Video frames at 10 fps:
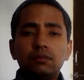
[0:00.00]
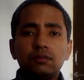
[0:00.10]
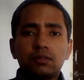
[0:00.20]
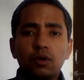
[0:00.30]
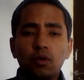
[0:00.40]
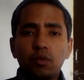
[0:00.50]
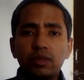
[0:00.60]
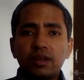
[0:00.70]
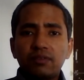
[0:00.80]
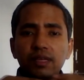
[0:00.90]
So,
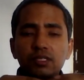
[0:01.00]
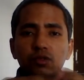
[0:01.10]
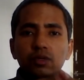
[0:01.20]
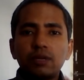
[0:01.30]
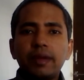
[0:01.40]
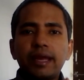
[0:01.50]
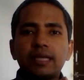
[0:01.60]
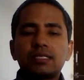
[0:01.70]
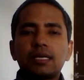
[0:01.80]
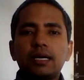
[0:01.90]
with reference to
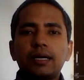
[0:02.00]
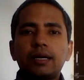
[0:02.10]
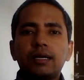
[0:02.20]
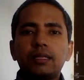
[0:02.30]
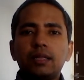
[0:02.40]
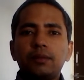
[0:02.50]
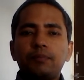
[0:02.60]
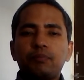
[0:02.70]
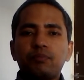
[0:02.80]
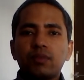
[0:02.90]
debates, there
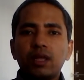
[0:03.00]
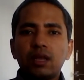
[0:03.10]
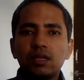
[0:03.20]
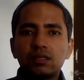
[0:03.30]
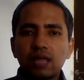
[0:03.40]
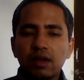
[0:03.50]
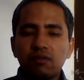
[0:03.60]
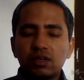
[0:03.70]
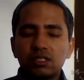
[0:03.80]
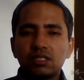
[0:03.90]
is
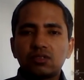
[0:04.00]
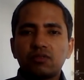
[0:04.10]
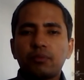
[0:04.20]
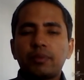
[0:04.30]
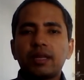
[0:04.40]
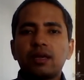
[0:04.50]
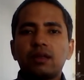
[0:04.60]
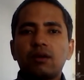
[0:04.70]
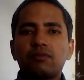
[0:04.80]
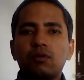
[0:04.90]
divergence of opinion,
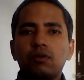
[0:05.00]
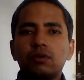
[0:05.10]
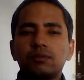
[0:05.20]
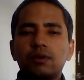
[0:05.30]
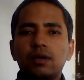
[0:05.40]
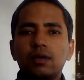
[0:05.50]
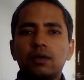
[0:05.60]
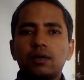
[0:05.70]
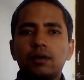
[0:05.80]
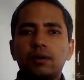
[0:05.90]
of course,
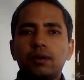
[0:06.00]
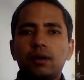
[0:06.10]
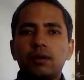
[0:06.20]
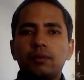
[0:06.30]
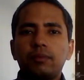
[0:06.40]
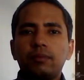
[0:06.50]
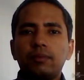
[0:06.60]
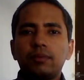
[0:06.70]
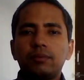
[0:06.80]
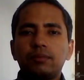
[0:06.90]

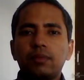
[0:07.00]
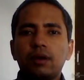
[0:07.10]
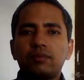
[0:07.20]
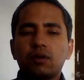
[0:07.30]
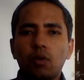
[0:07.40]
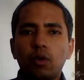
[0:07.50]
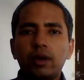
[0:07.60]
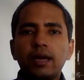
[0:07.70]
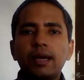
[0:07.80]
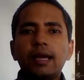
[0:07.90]
of the court.
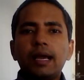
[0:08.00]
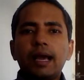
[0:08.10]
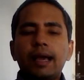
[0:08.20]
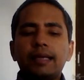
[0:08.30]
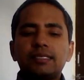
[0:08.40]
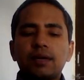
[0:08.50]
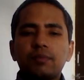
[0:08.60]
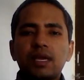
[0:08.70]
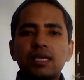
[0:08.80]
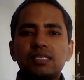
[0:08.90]
In some
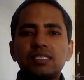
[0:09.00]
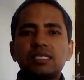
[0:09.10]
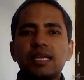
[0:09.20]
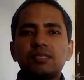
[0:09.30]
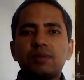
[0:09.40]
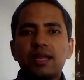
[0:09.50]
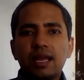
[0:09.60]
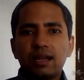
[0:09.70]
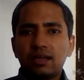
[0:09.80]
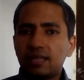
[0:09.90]
cases, it has been
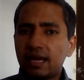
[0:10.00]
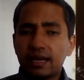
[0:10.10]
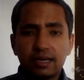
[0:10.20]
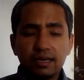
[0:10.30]
held that